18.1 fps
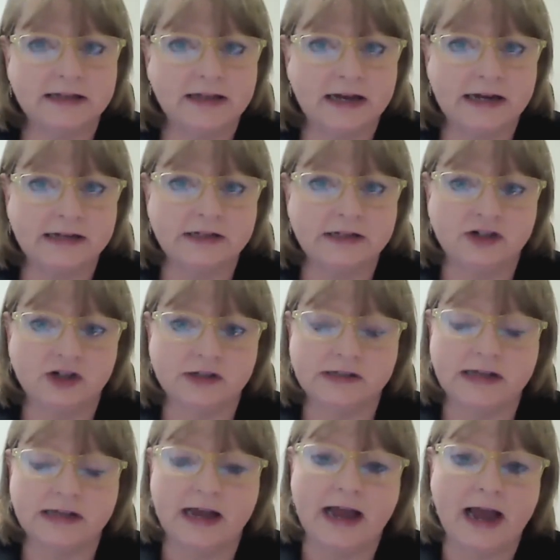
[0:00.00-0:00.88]
They didn't
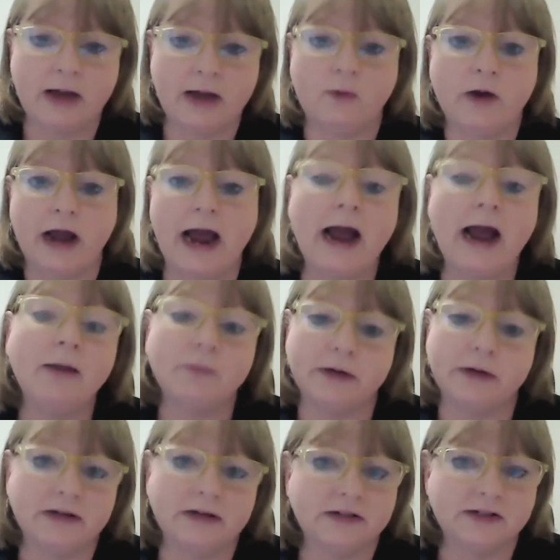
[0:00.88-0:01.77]
just say, hey, what
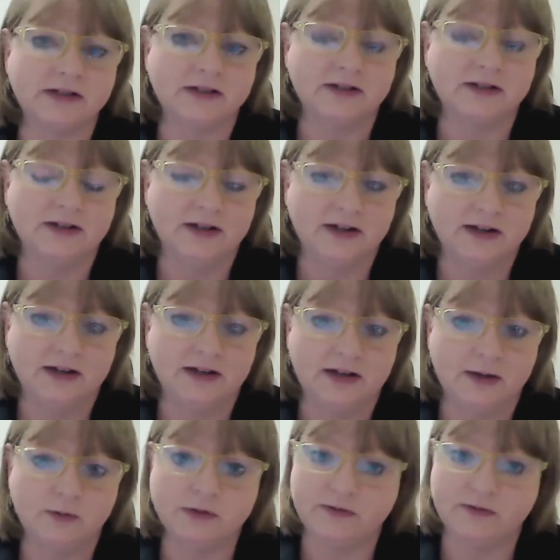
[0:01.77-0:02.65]
happened?
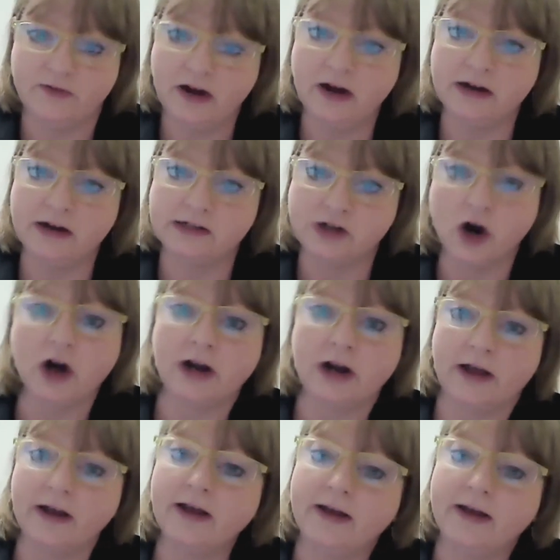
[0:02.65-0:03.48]
It was very targeted.